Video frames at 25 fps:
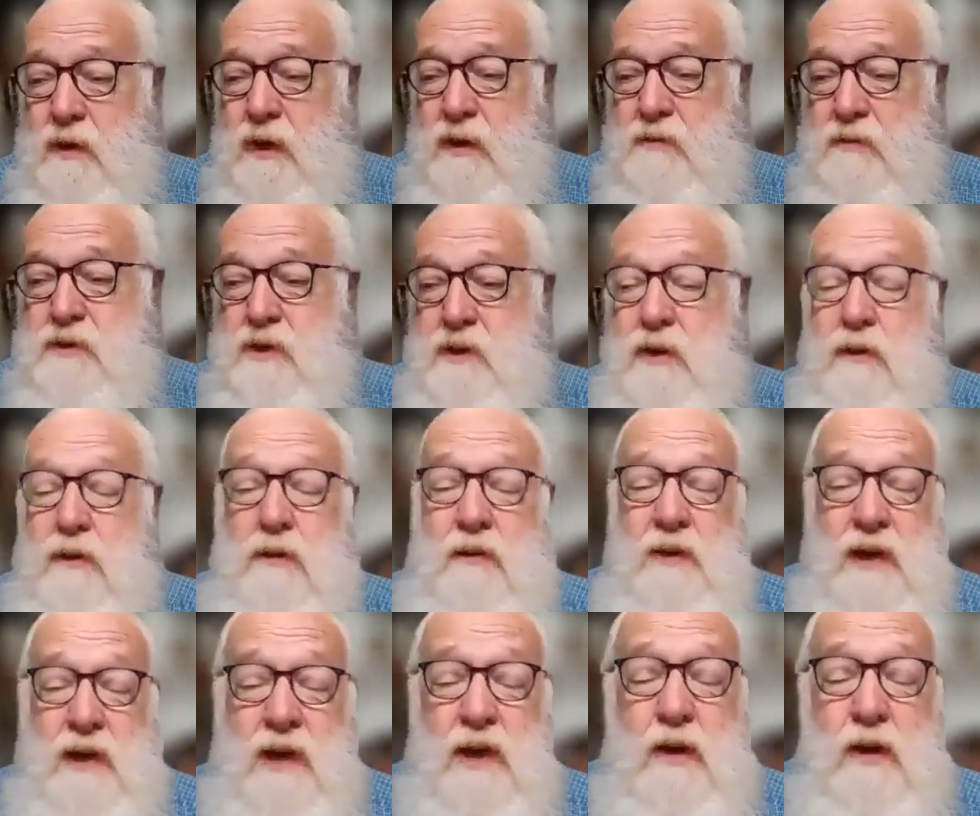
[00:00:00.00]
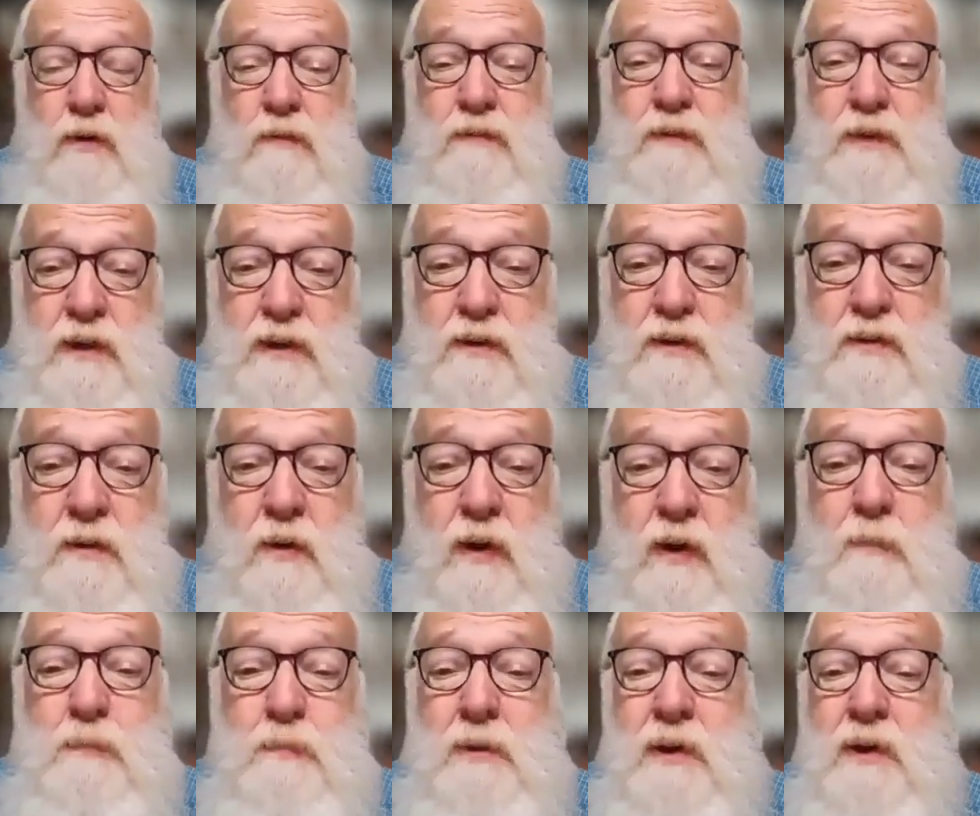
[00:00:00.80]
That's the other thing COVID
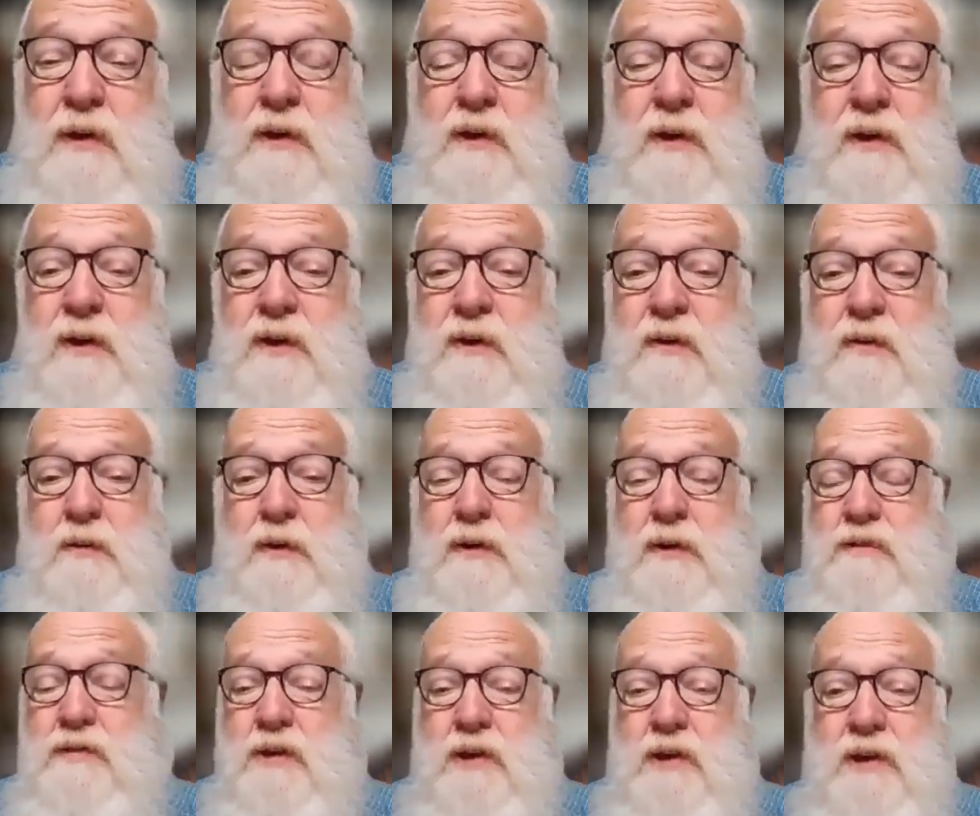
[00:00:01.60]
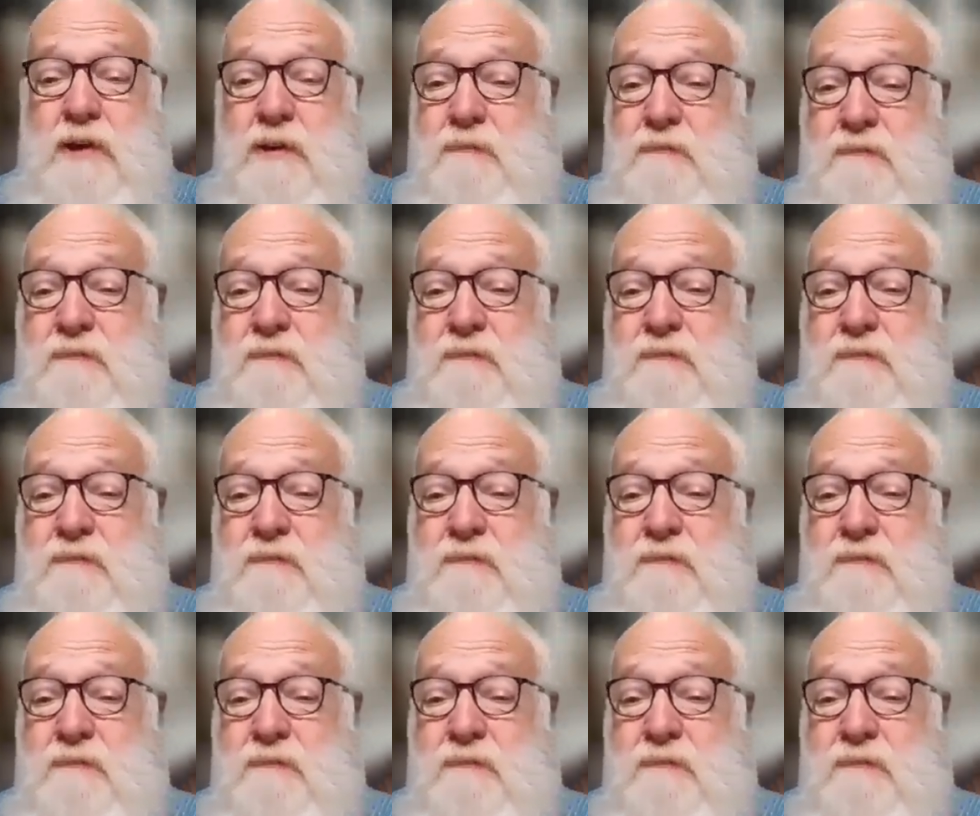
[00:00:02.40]
interrupted was